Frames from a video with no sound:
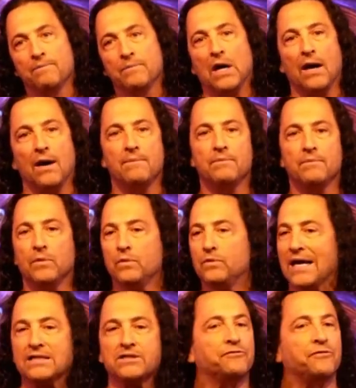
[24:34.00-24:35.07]
Um,
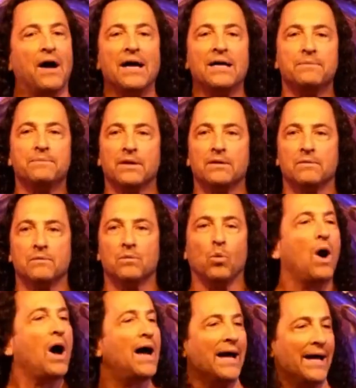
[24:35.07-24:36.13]
that's fine, but
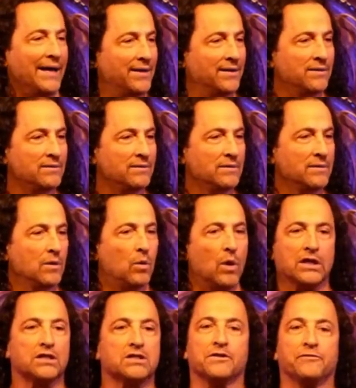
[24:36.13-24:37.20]
why? Well,
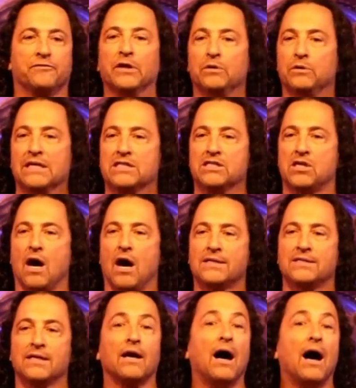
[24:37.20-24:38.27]
because food, it's
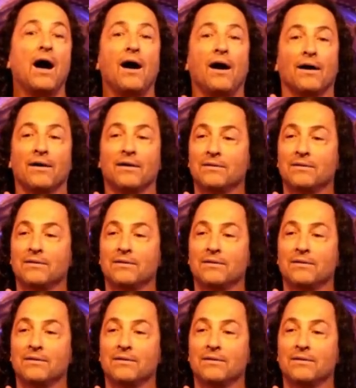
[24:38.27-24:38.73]
toxic. Ah.